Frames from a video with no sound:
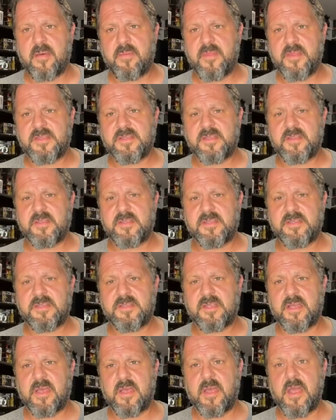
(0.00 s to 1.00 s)

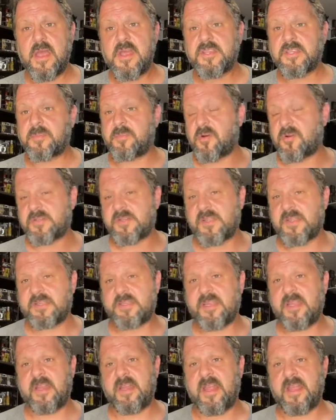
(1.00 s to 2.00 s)
this supposedly
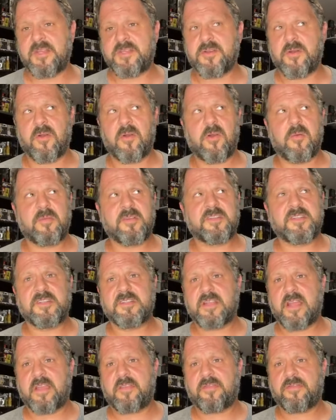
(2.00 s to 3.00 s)
teenage girl, but
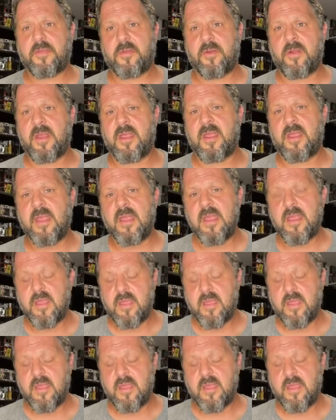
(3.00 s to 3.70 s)
she's like 30,